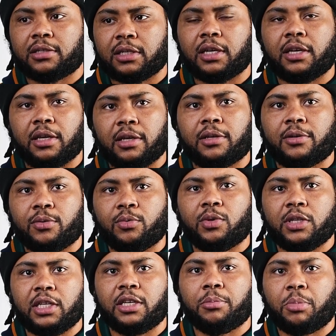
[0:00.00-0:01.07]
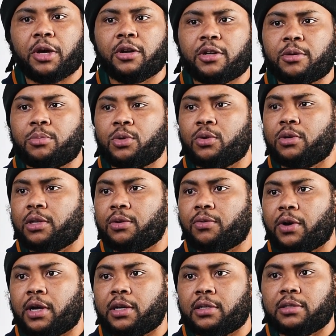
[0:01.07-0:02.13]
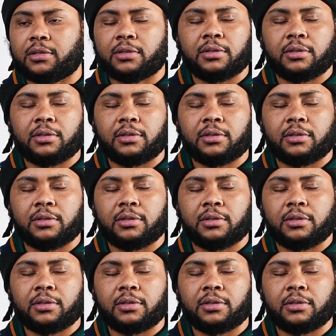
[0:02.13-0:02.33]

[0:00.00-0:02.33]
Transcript: Yeah, we need better community range.